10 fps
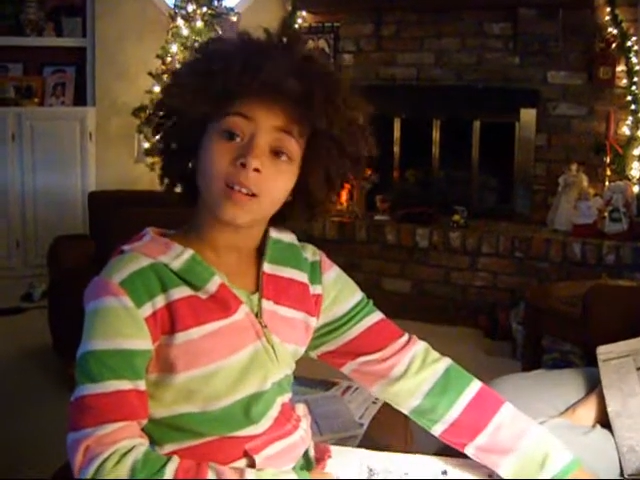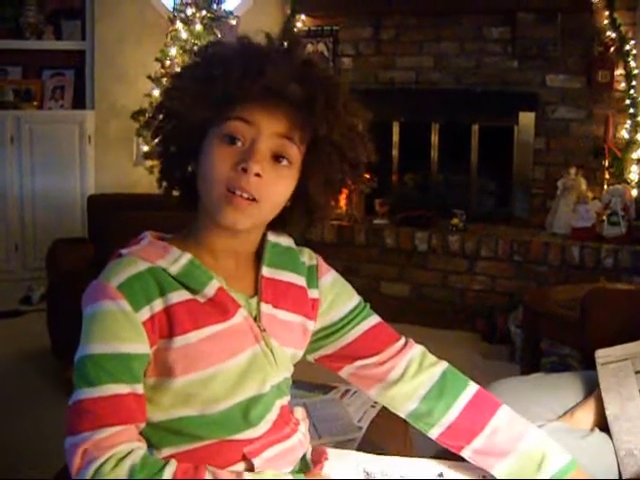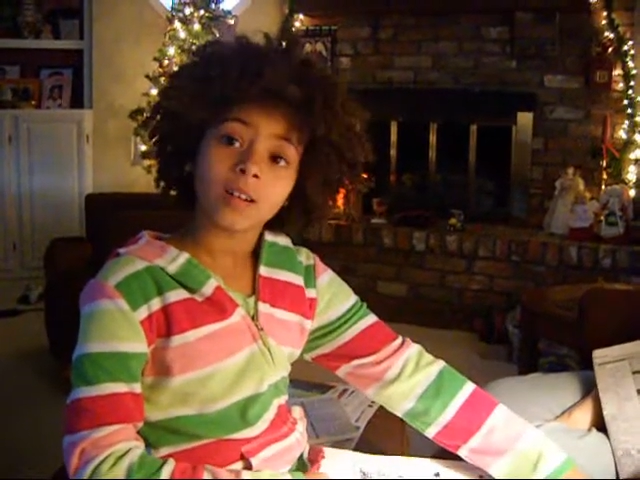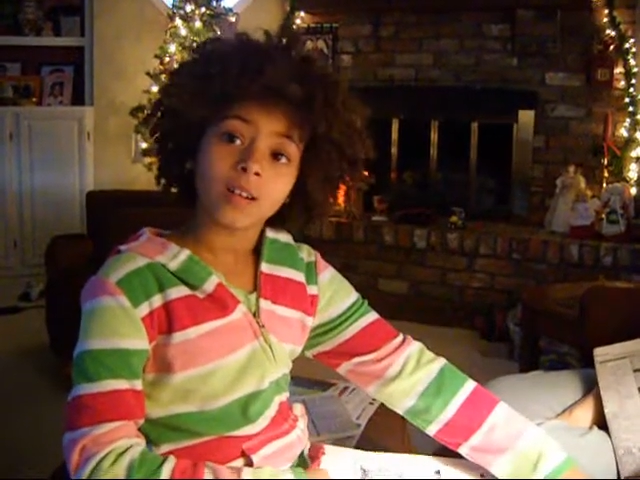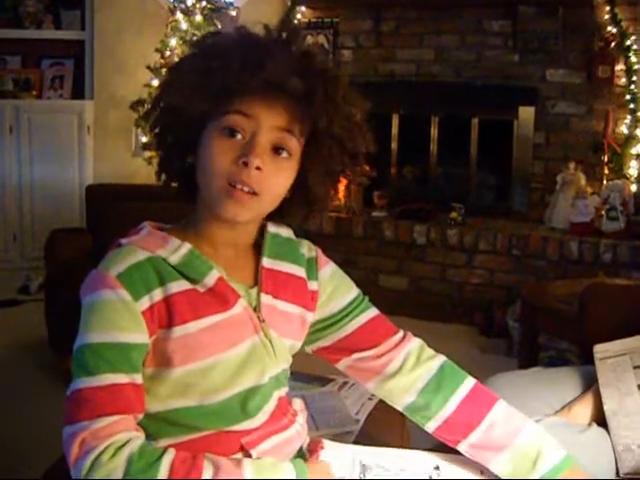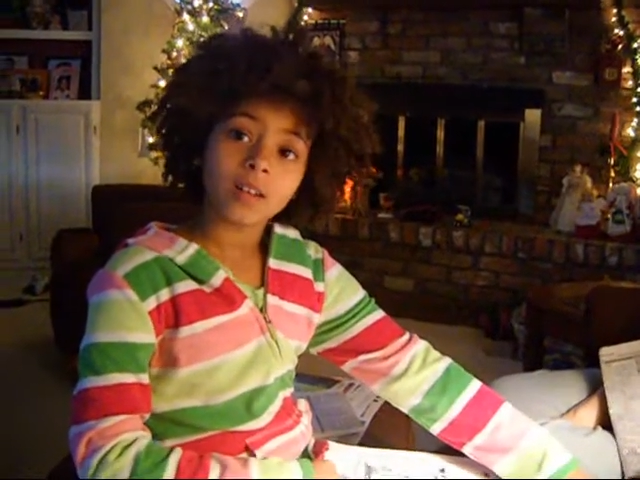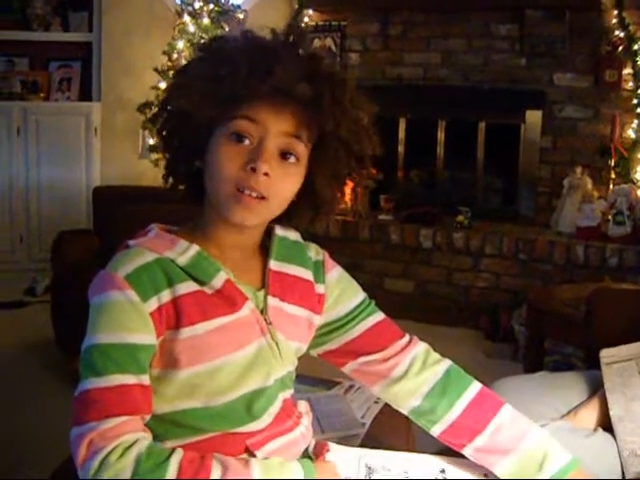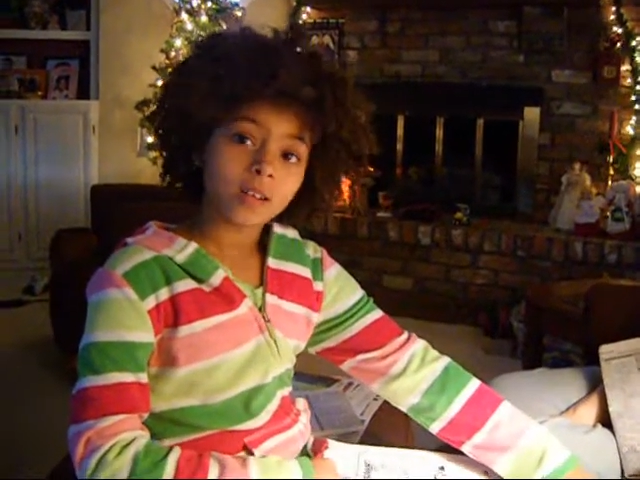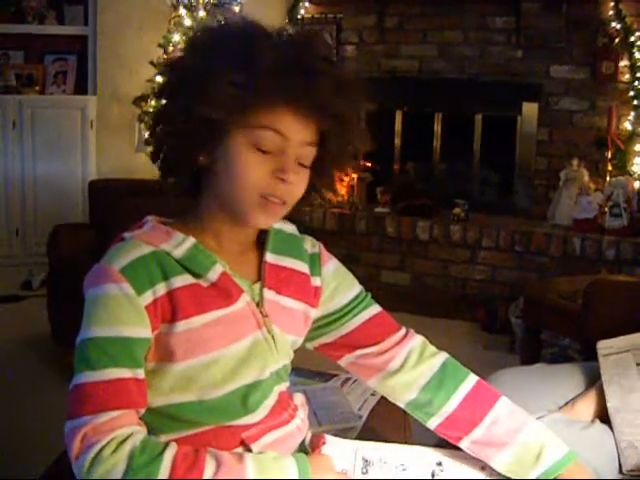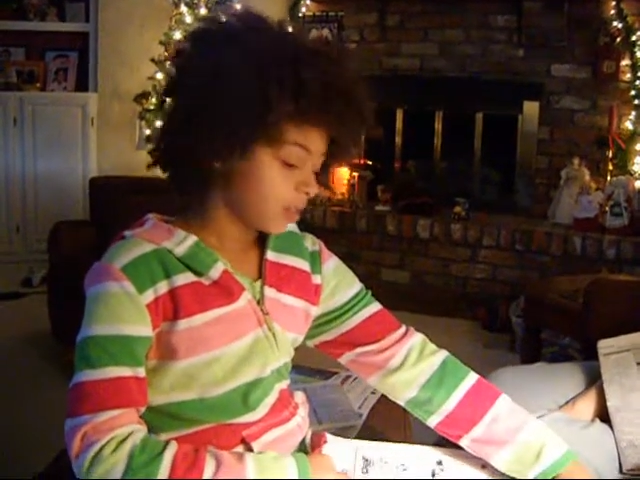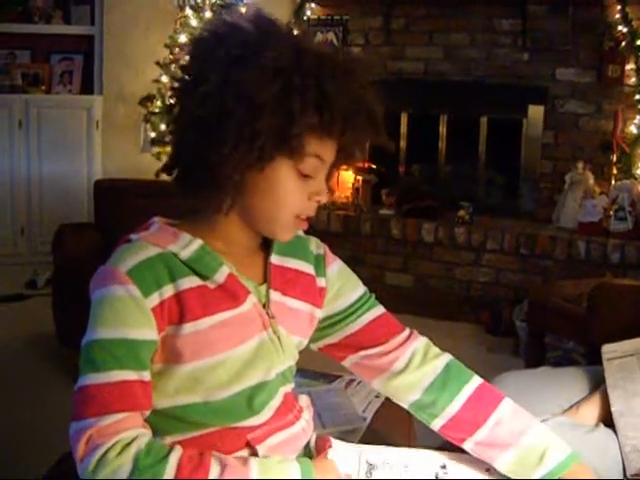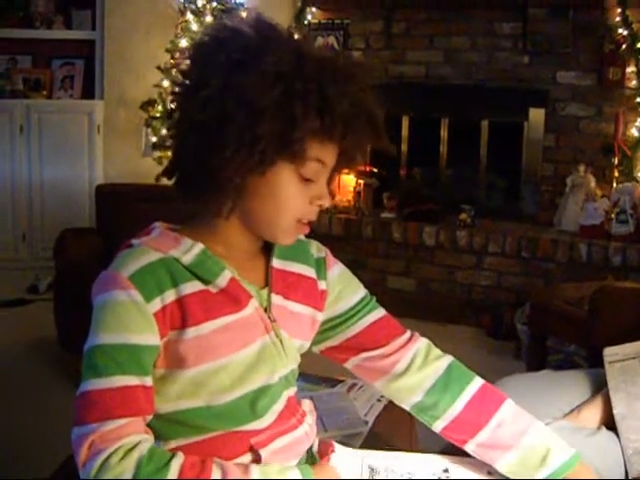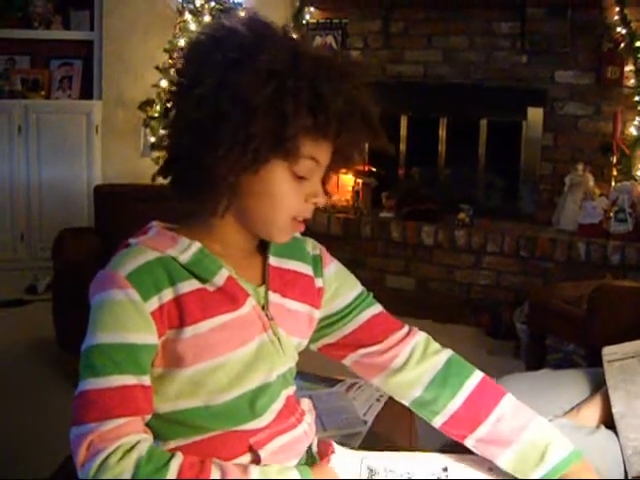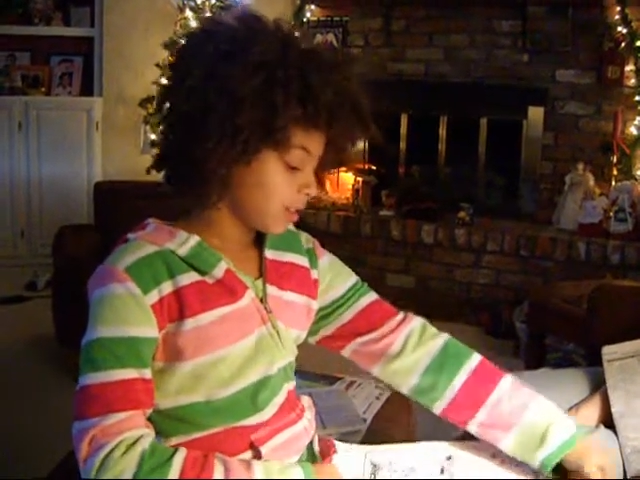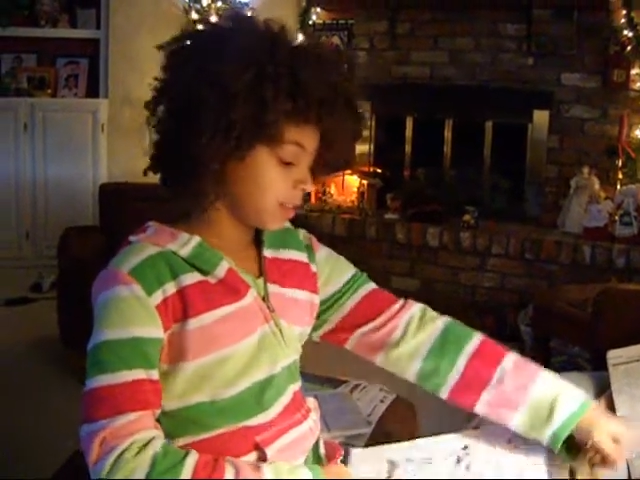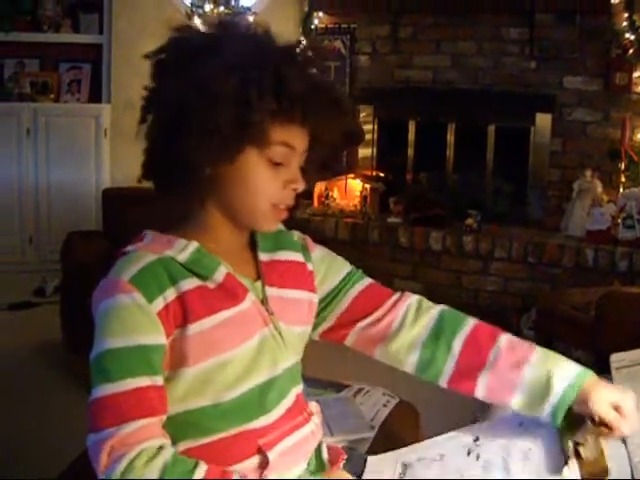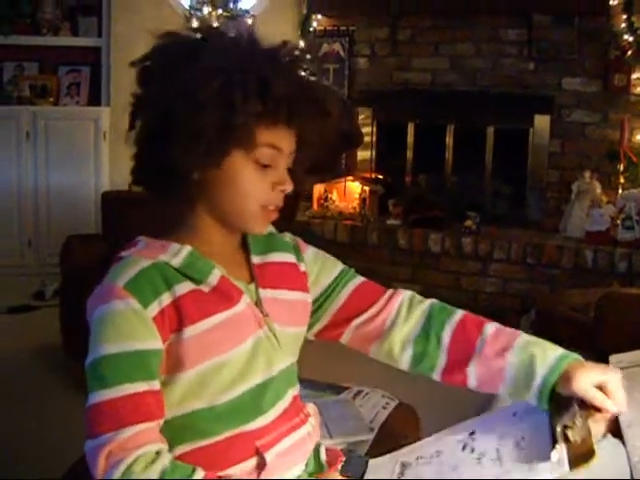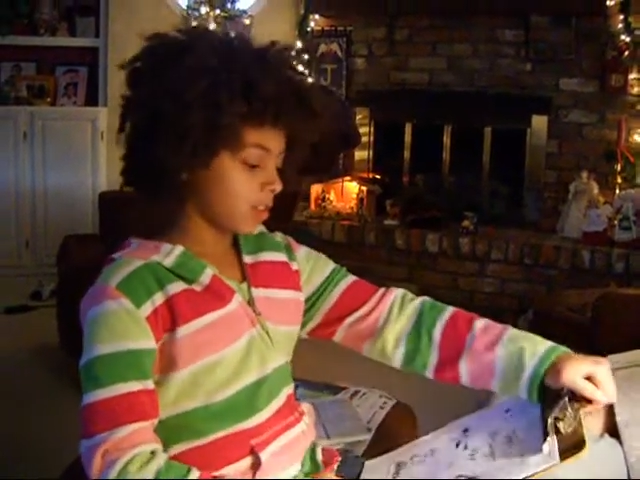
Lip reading: the first one is that.